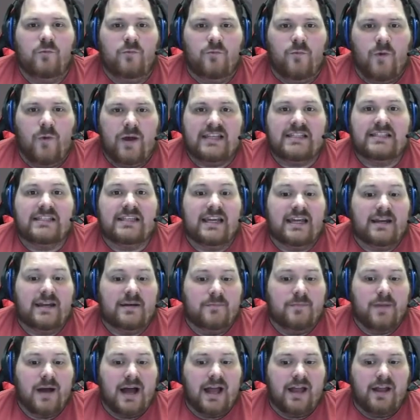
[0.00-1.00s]

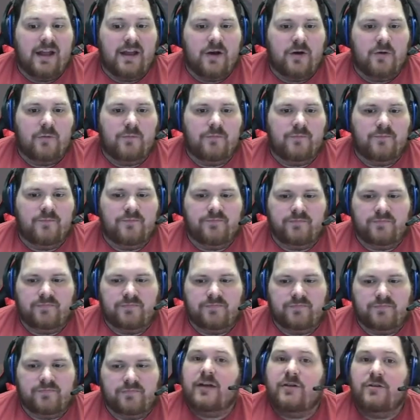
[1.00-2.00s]
wasteland biome.
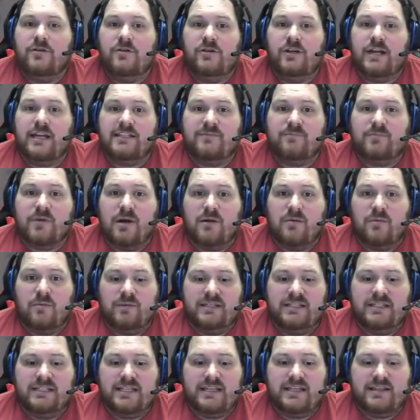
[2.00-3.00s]
Now, you guys have
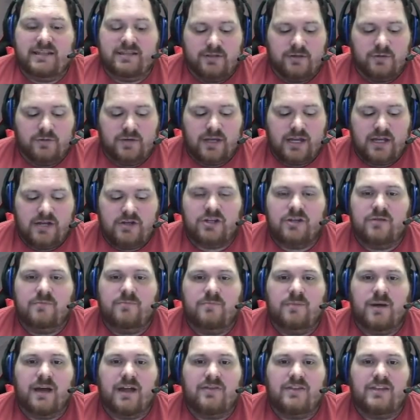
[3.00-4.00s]
probably seen this location,
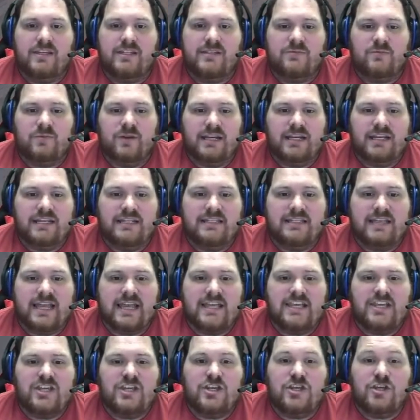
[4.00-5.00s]
but this one is a
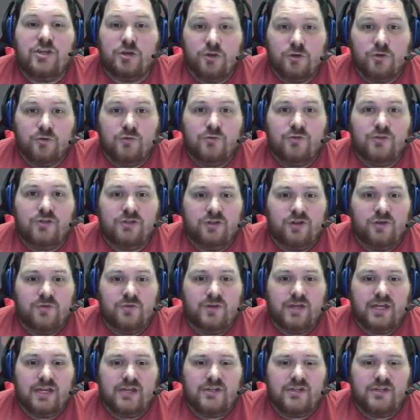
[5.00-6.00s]
huge
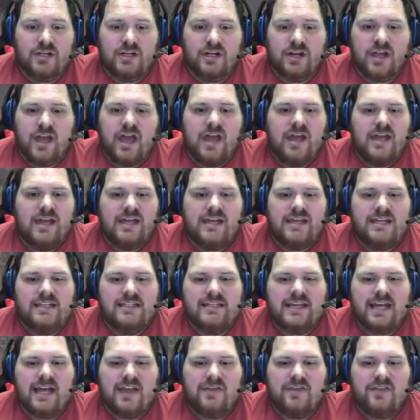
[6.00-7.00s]
location. It's
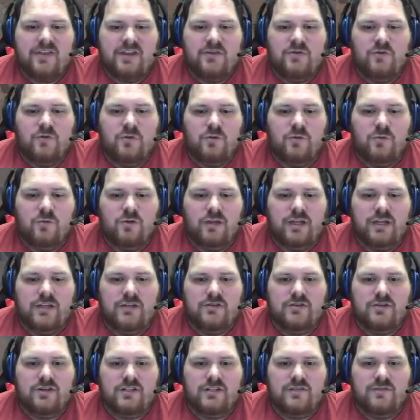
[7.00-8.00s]
got the normal
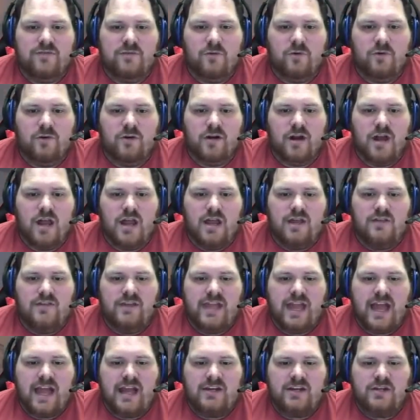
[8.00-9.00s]
entrance for
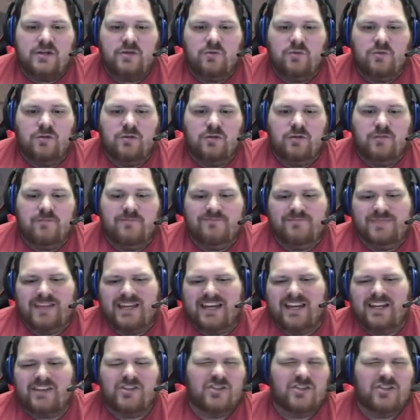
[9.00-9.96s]
the actual, I guess,